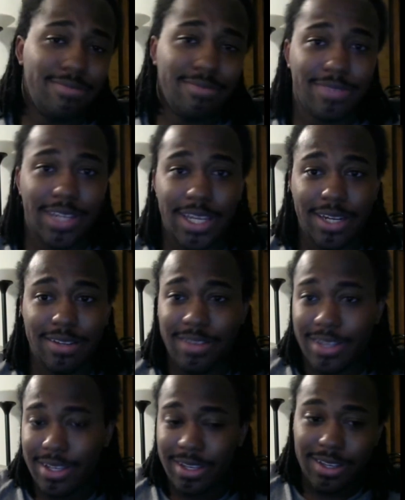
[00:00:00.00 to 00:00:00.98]
Did
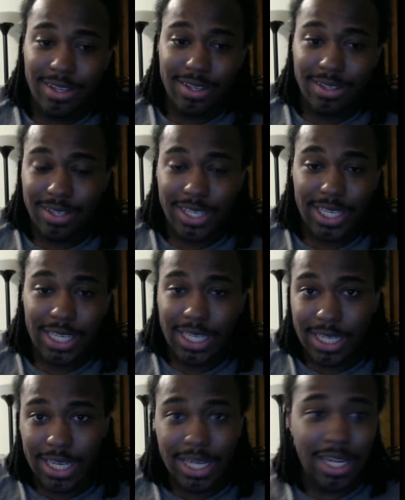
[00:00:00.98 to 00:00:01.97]
he
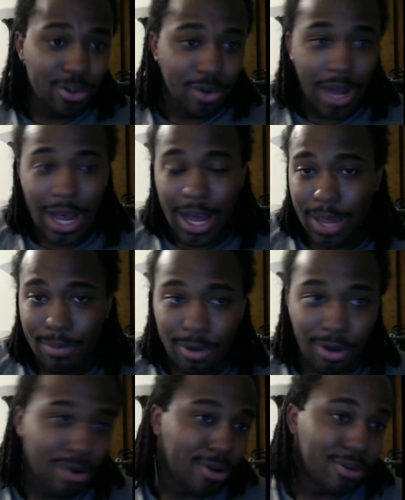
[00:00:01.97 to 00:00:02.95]
get a new
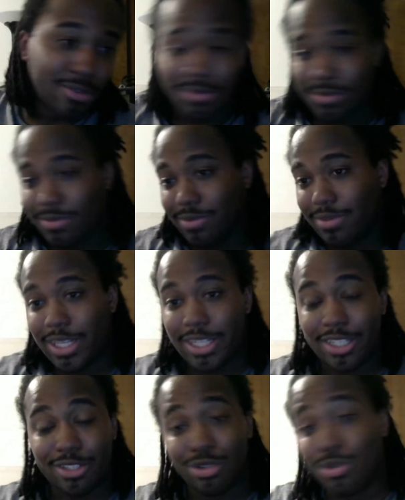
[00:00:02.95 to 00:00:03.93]
eyeball? Did he
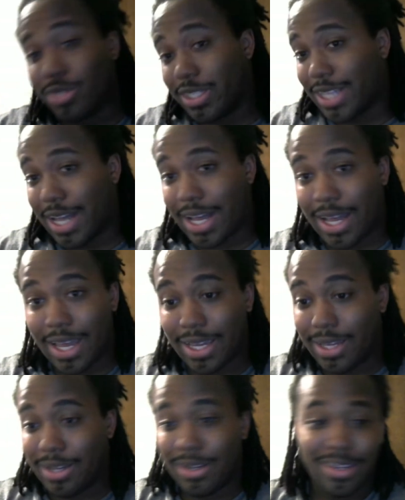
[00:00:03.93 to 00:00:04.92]
just lose his eye?
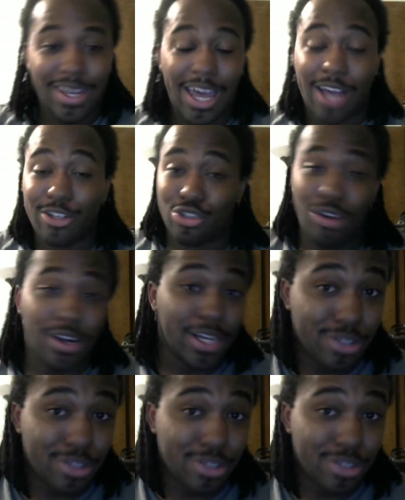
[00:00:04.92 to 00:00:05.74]
How strong is